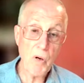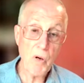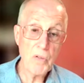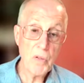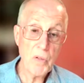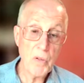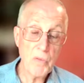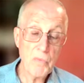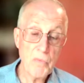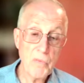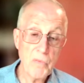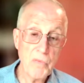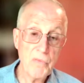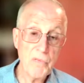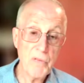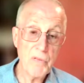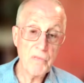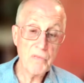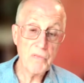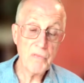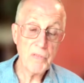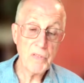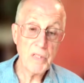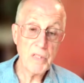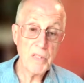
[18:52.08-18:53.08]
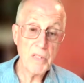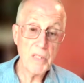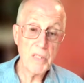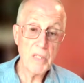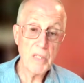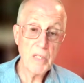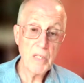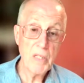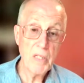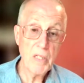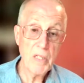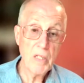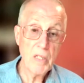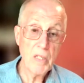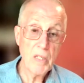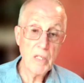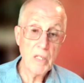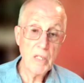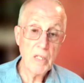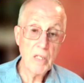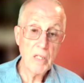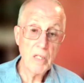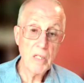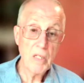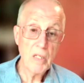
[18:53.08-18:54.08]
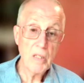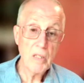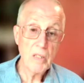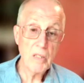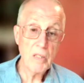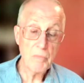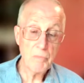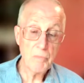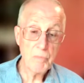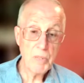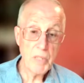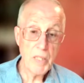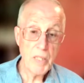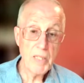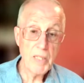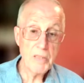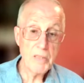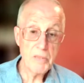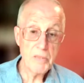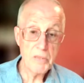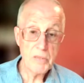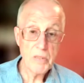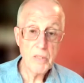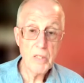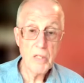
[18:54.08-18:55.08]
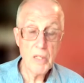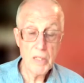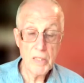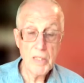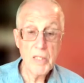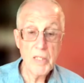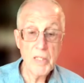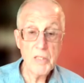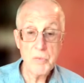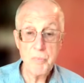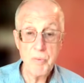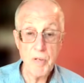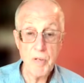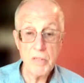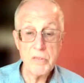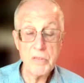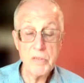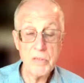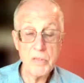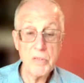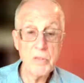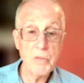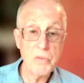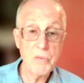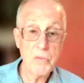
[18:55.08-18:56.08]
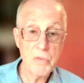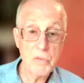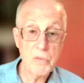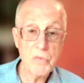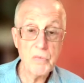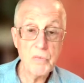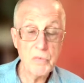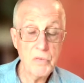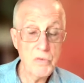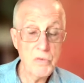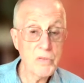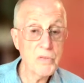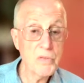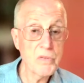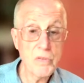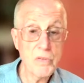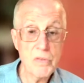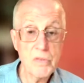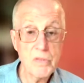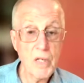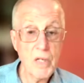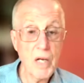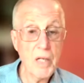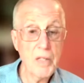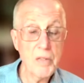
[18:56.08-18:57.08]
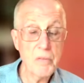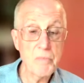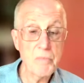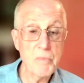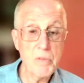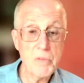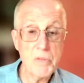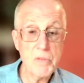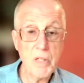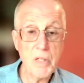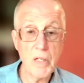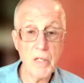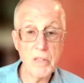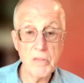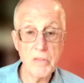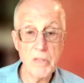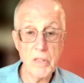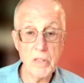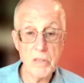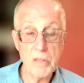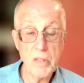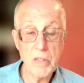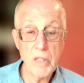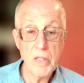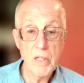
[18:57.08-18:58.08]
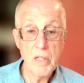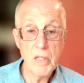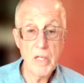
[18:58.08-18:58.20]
brought over 50 complaints against prosecutors for just this kind of misconduct.